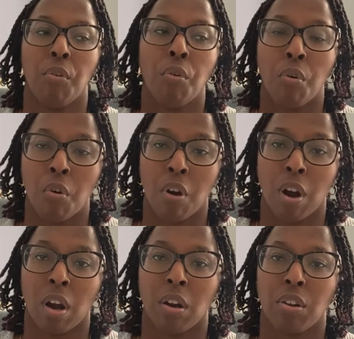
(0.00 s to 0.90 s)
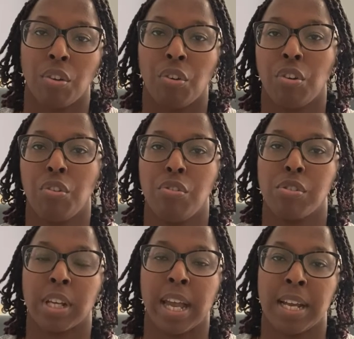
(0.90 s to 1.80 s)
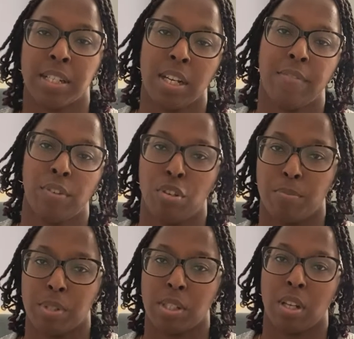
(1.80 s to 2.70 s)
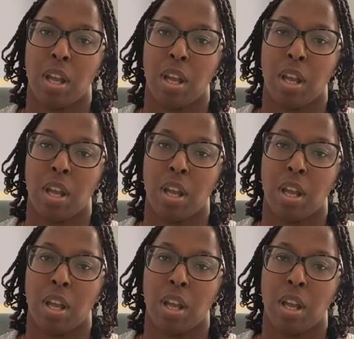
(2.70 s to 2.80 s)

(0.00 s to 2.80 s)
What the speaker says: or you can use cash envelopes.